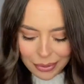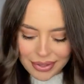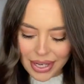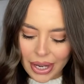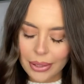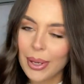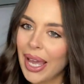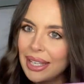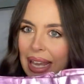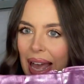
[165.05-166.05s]
So
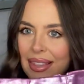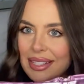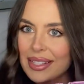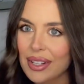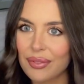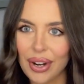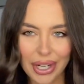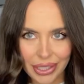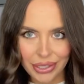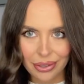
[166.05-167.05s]
yeah, this is a very
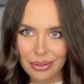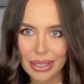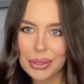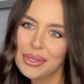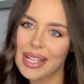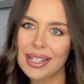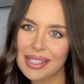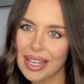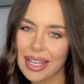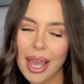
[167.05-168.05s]
cute little
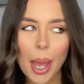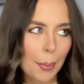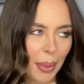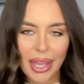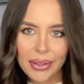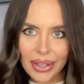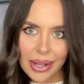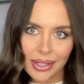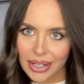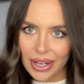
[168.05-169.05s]
sexy pink
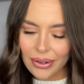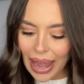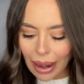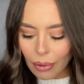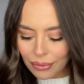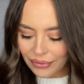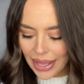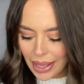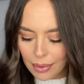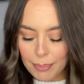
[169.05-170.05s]
girly girl
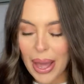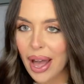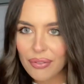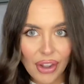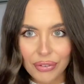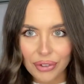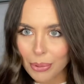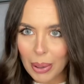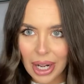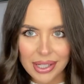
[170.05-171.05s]
outfit, perfect for a
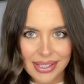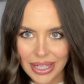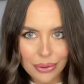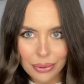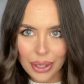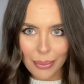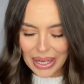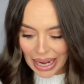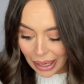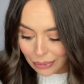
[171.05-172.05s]
party or going
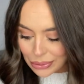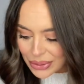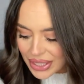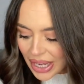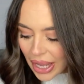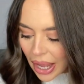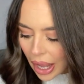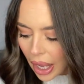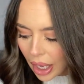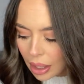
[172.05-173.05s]
out.
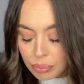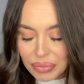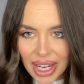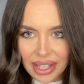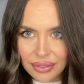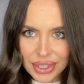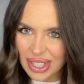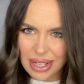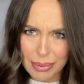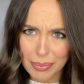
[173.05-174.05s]
And if you dress
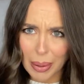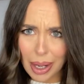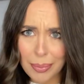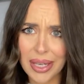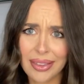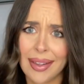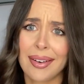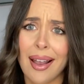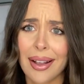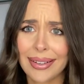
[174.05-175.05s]
up as Barbie,
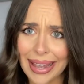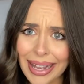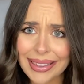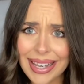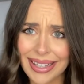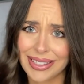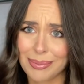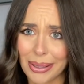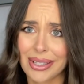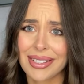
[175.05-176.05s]
then get this,
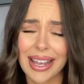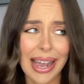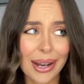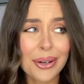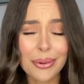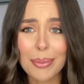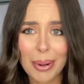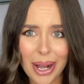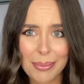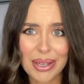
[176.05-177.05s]
because how
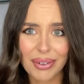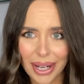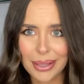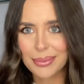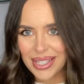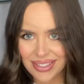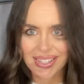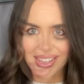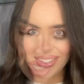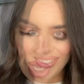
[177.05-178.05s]
Barbie vibes is
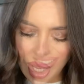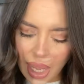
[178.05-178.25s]
this?